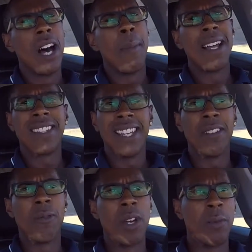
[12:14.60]
I
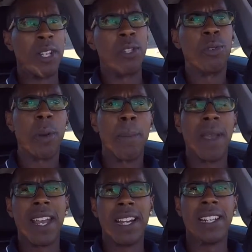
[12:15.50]
think when we do
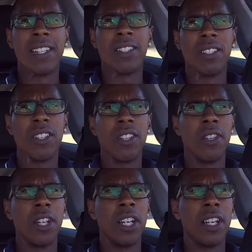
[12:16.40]
compare
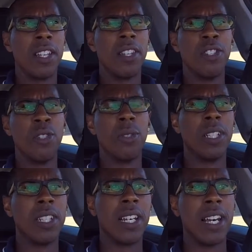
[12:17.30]
the
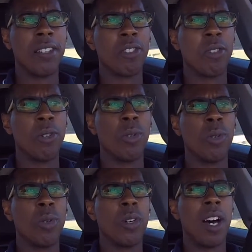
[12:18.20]
Giulia
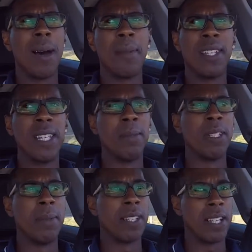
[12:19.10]
to the
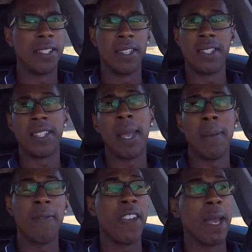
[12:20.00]
Giulia, because they're the
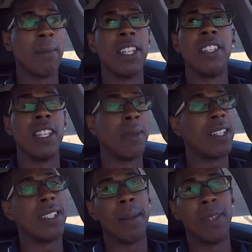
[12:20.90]
same family, you get them at
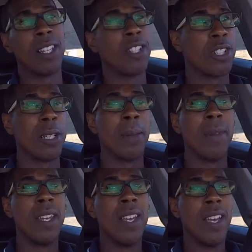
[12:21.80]
the same dealership,
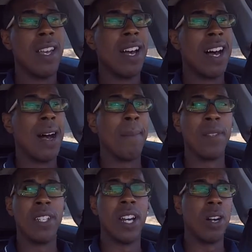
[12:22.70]

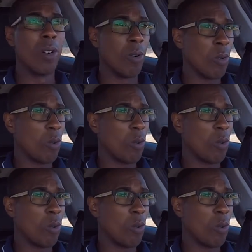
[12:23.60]
you know,